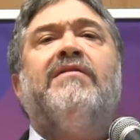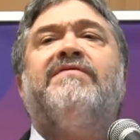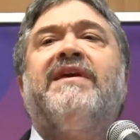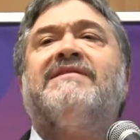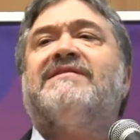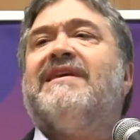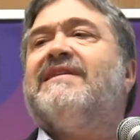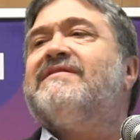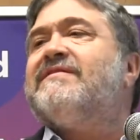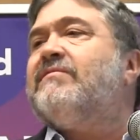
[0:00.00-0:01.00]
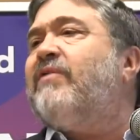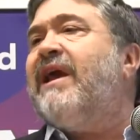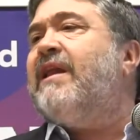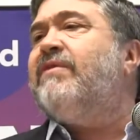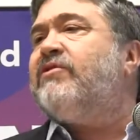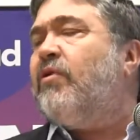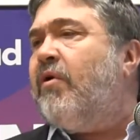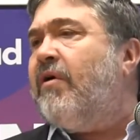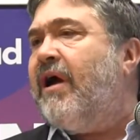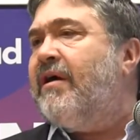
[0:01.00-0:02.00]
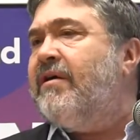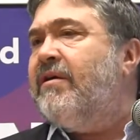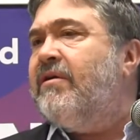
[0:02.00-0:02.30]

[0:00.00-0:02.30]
of this is right in the Torah.